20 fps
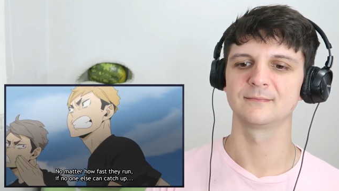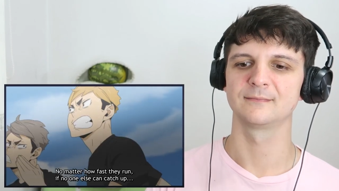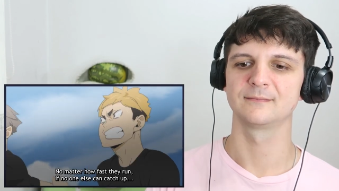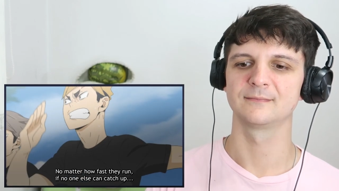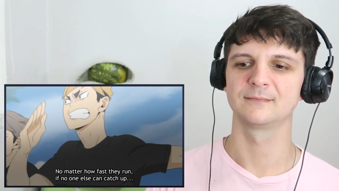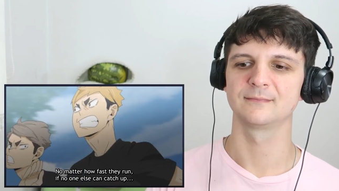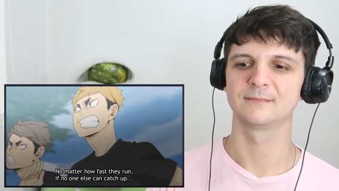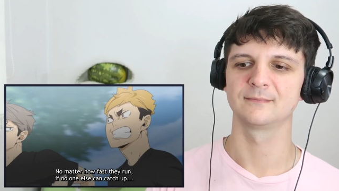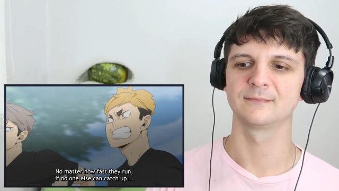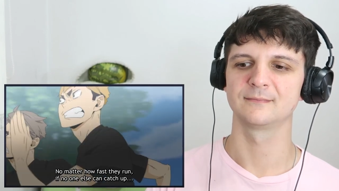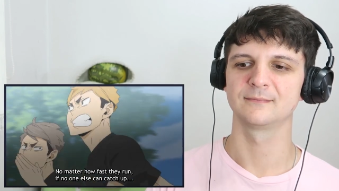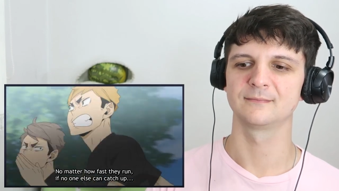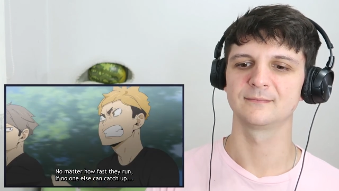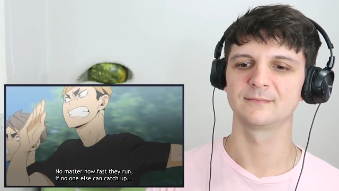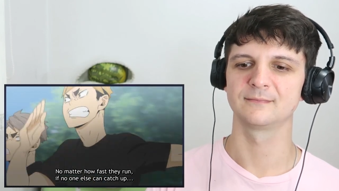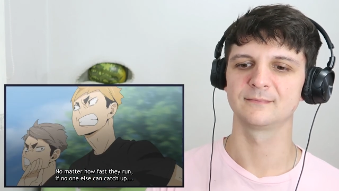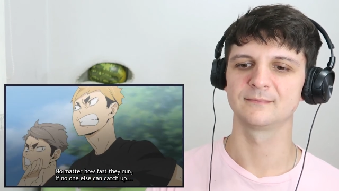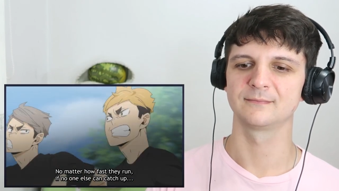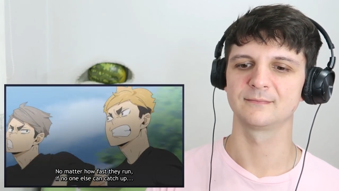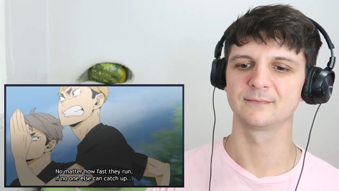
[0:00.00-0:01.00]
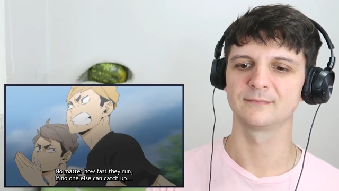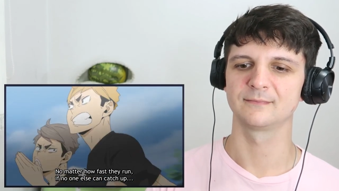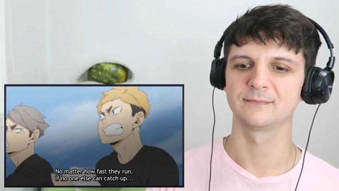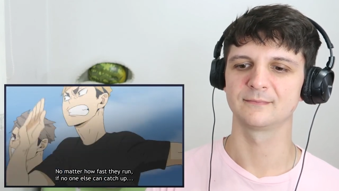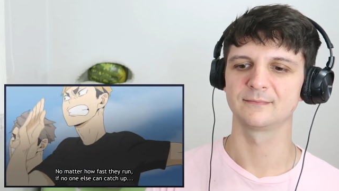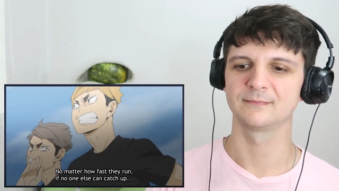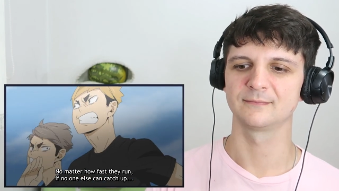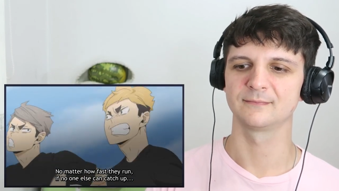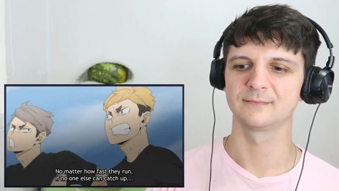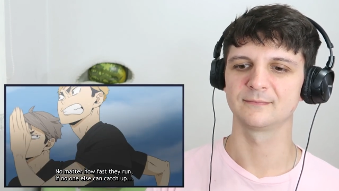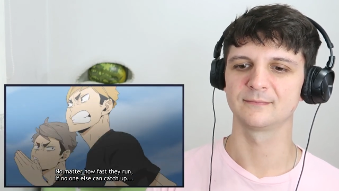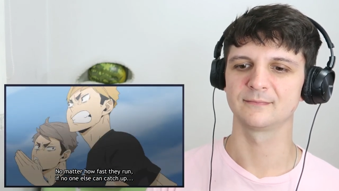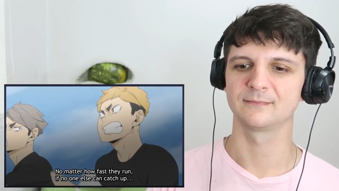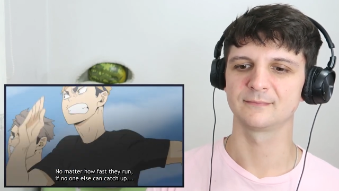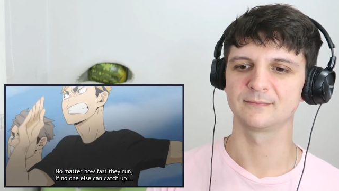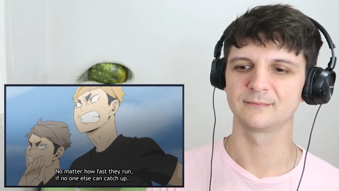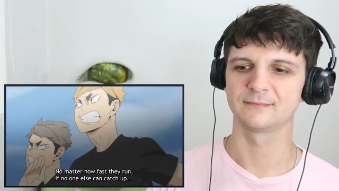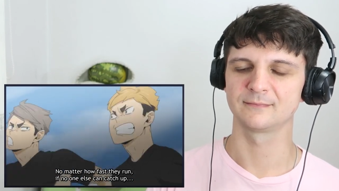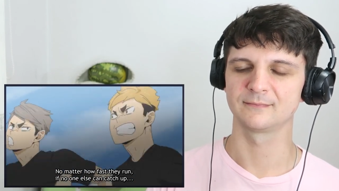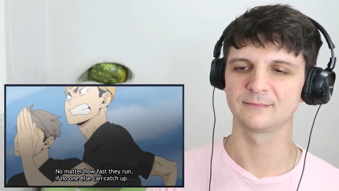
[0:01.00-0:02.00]

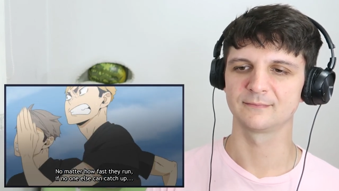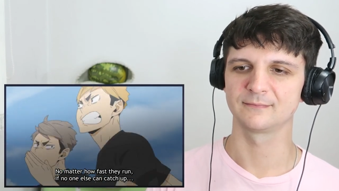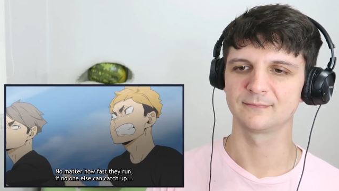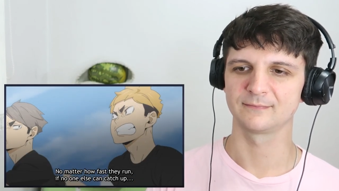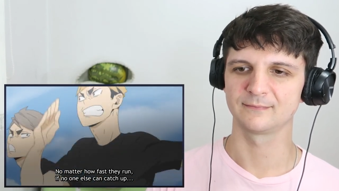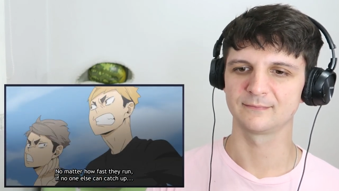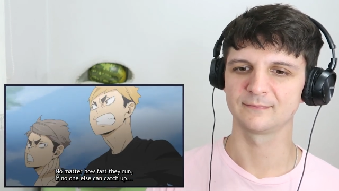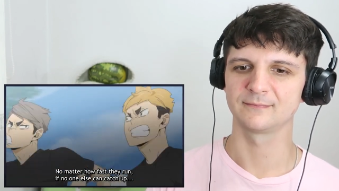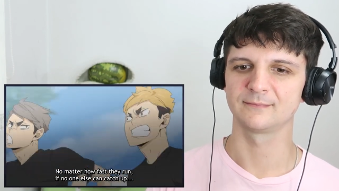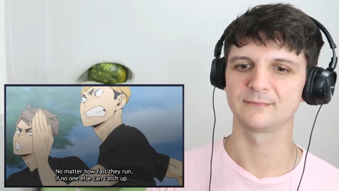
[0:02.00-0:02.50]
(no one is talking)